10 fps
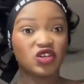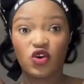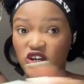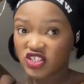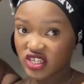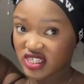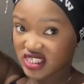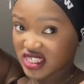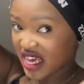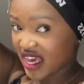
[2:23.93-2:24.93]
gorgeous,
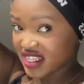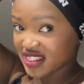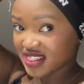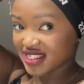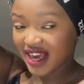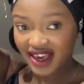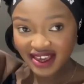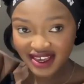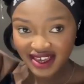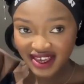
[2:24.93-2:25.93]
guys.
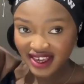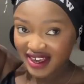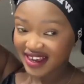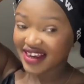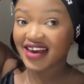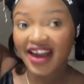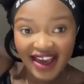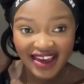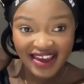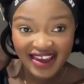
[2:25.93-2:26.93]
Kai.
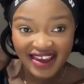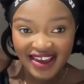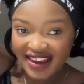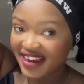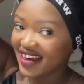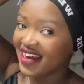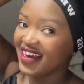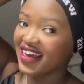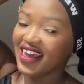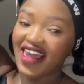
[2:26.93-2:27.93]
I
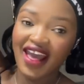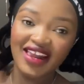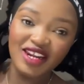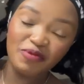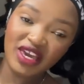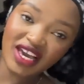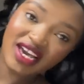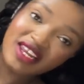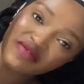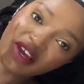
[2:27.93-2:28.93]
didn't even get
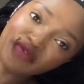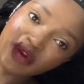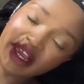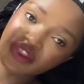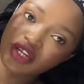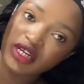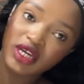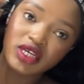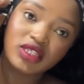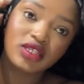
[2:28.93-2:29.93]
any vibe for, like, 3
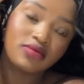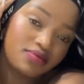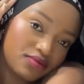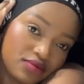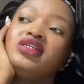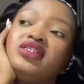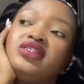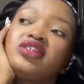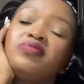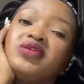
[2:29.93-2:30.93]
days. I
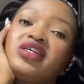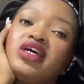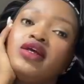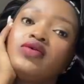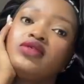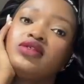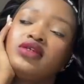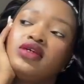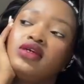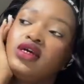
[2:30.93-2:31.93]
just ja pika leo
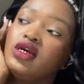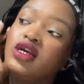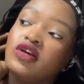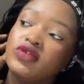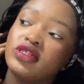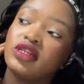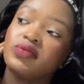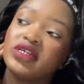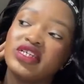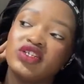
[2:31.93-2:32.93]
ski. You know, for the
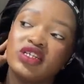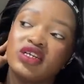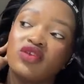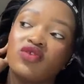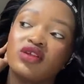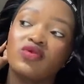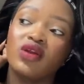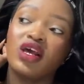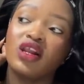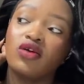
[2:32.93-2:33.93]
pika jana and on
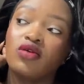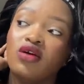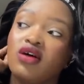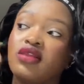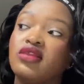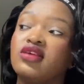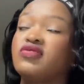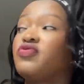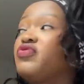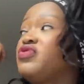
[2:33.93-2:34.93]
dakula leo.
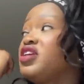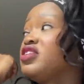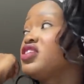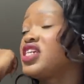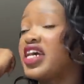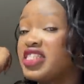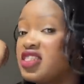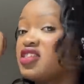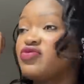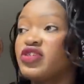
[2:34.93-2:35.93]
There's rice
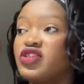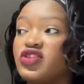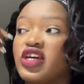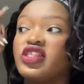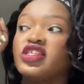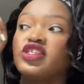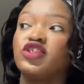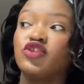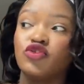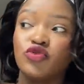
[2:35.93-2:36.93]
in the fridge and
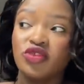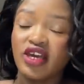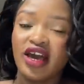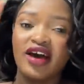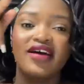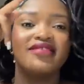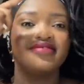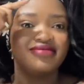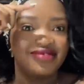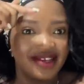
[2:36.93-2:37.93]
there's stew there.
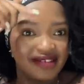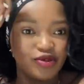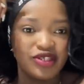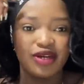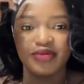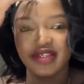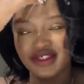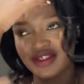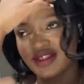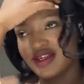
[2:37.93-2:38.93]
That is what I'm
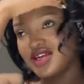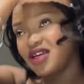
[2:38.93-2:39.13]
eating.